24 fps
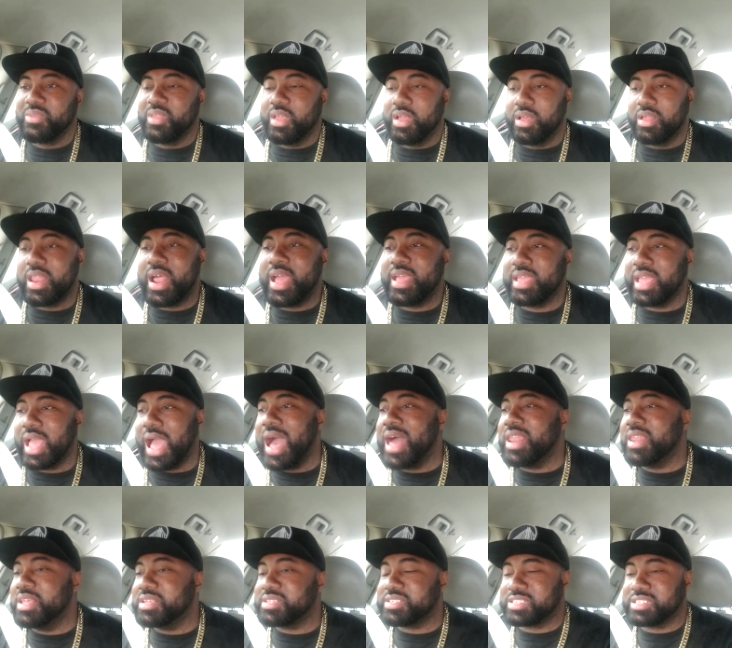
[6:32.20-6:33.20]
Like, I
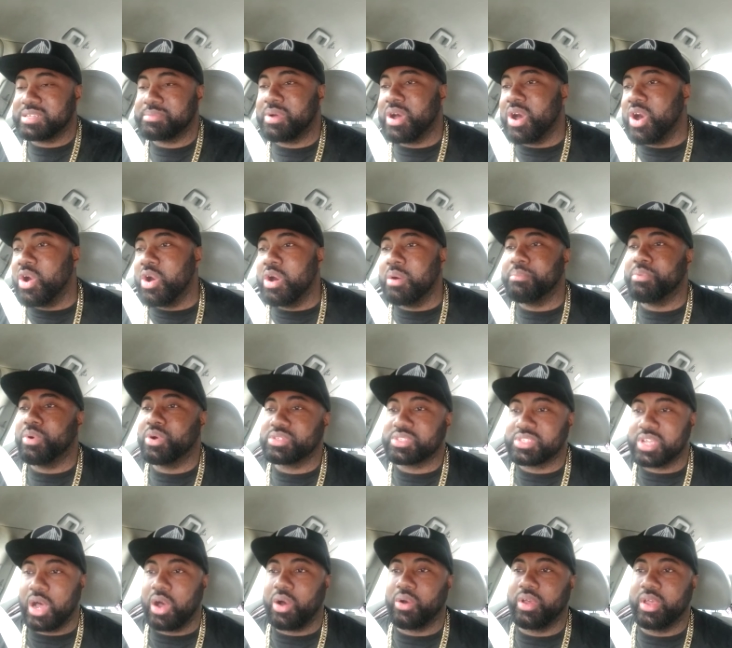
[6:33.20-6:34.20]
listened to my homeboy
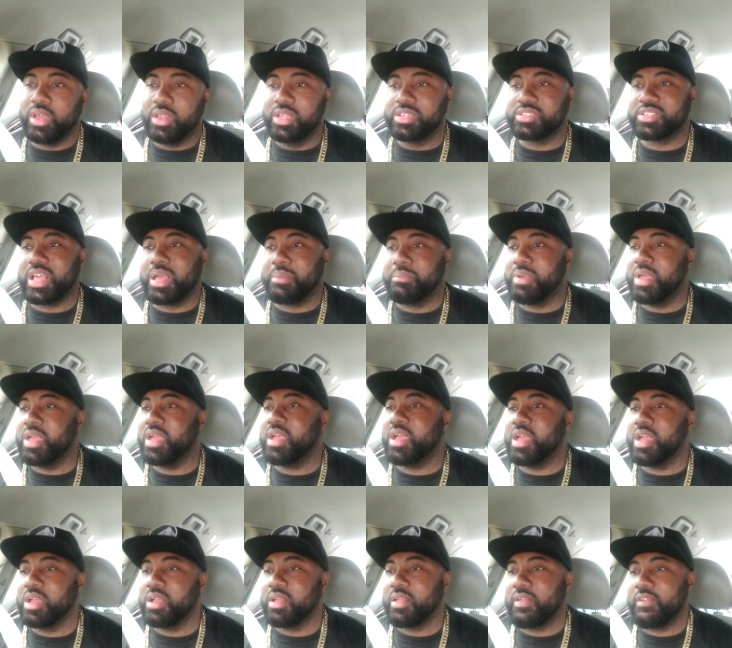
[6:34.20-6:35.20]
talk, and he's like,
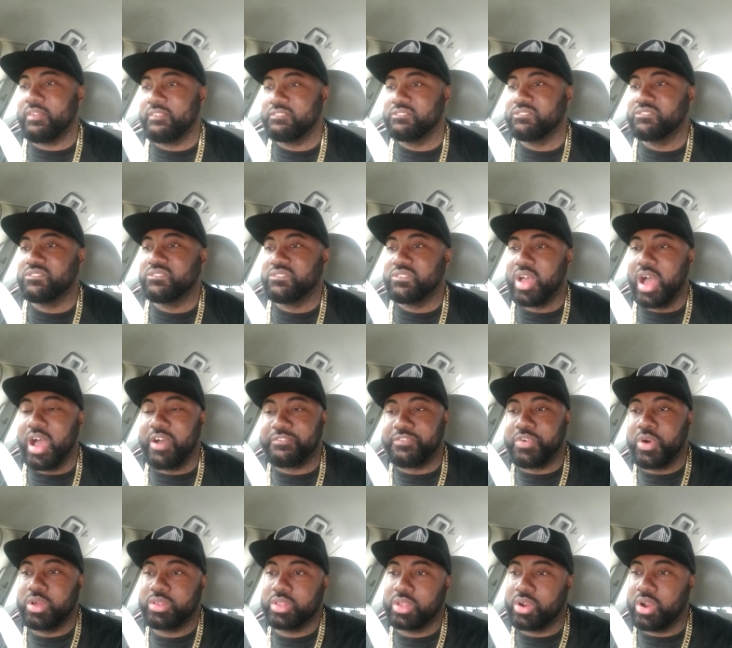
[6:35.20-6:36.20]
man, I
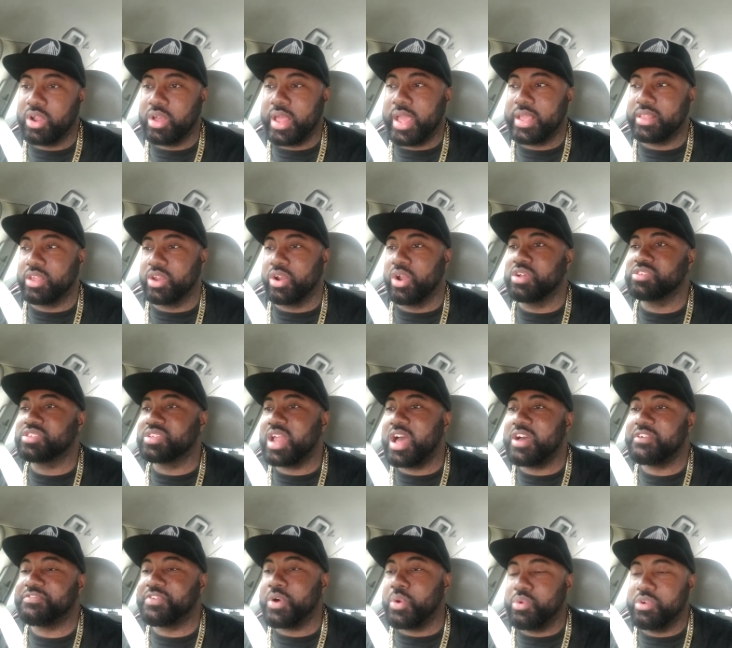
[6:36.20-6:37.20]
fucked the like the girls that
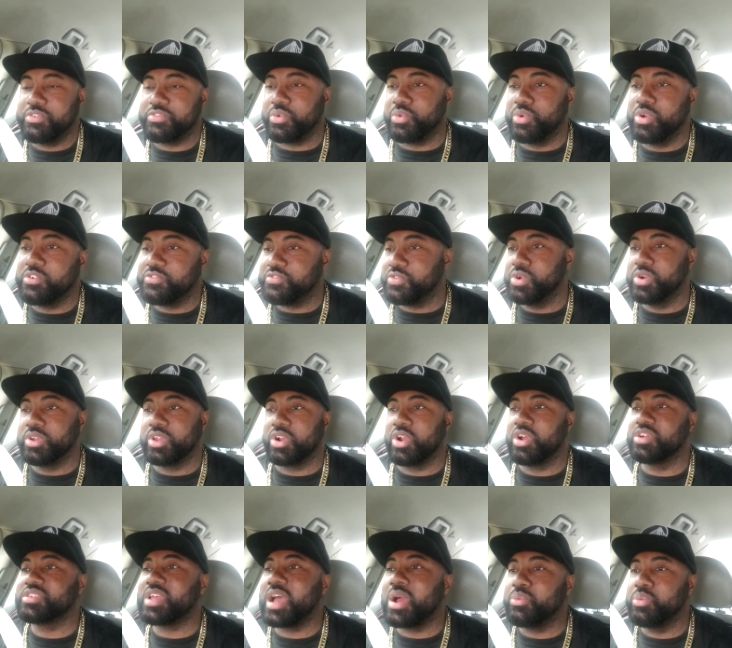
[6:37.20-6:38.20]
I fucked with for real, for real, the
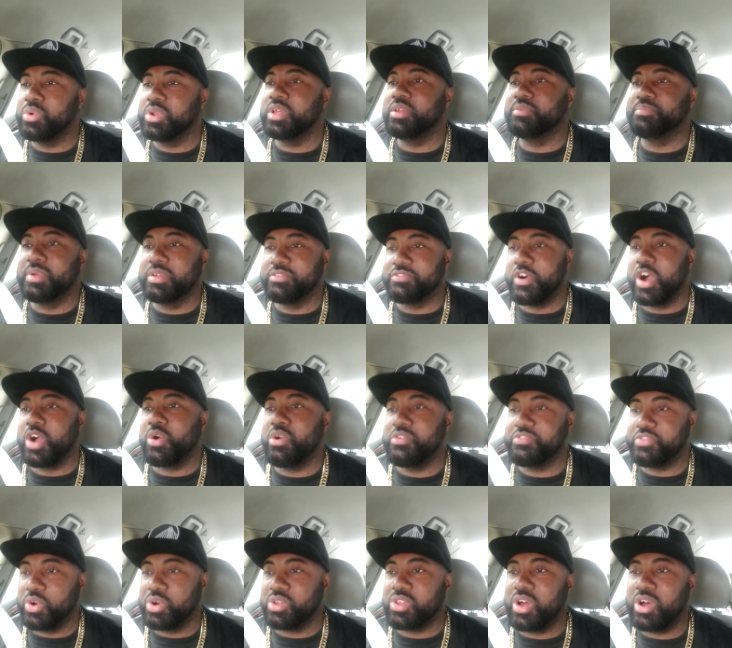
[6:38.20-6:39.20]
girls that I really been fucking with
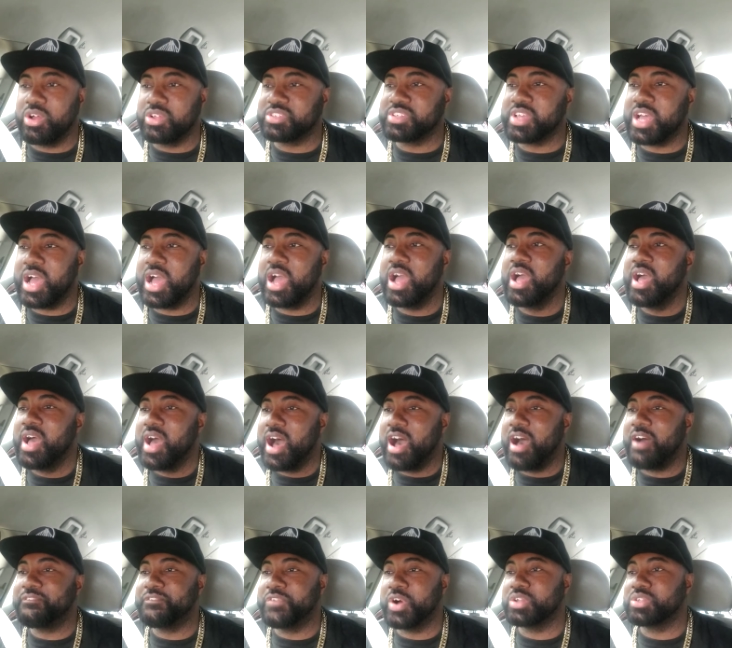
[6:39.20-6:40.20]
for a long time.
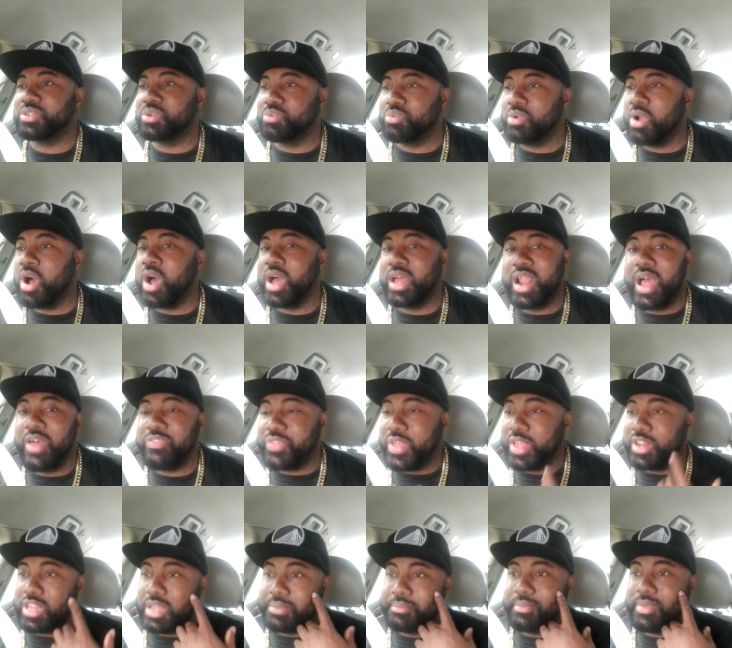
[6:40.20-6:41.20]
I fucked them raw, and I
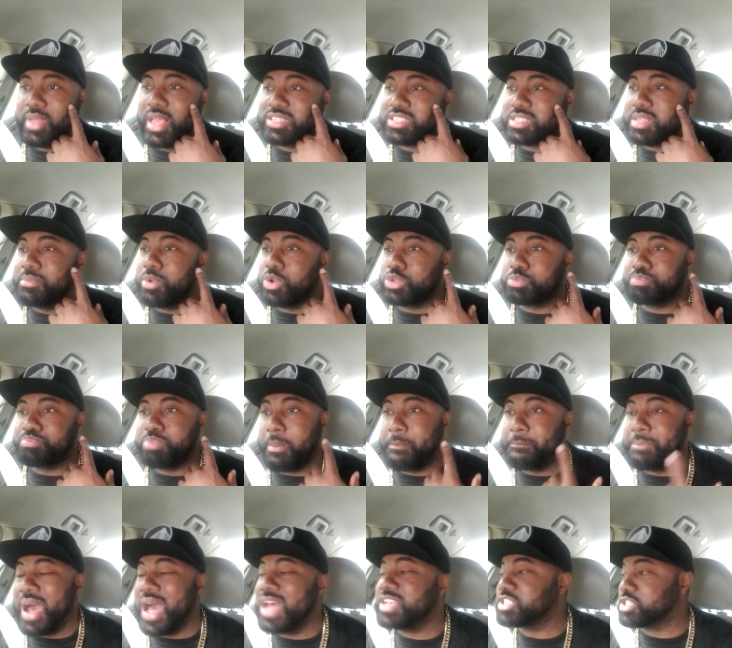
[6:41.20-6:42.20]
think them that's the most
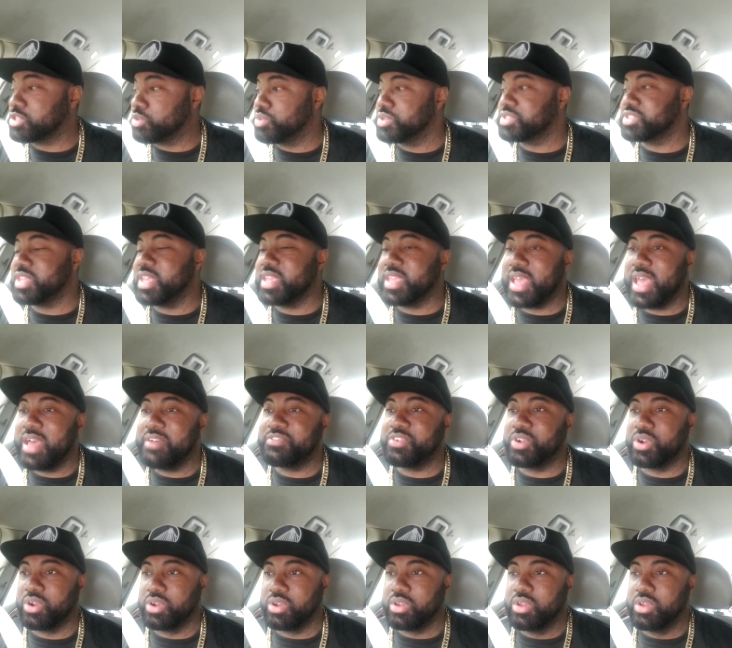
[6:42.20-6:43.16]
preposterous thing ever.